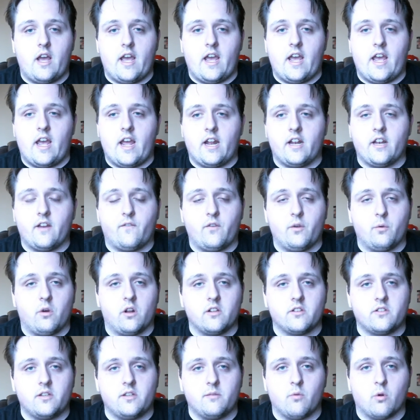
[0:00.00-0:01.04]
And if you
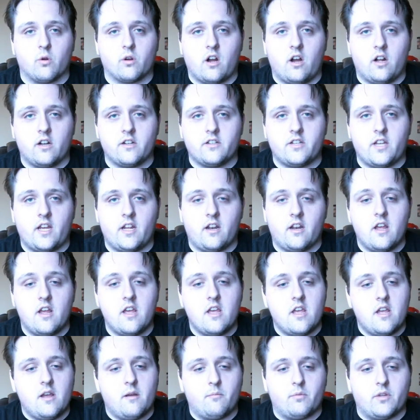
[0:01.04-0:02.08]
want to see more content,
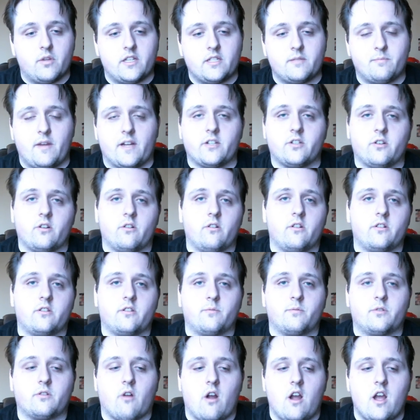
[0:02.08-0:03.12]
please make sure to
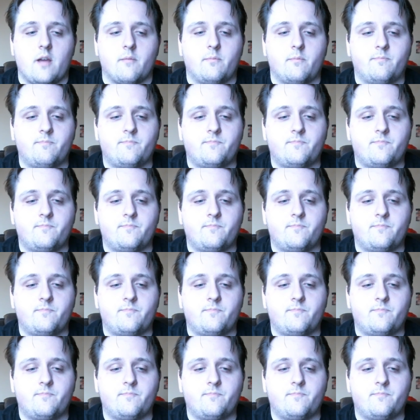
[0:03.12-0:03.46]
subscribe.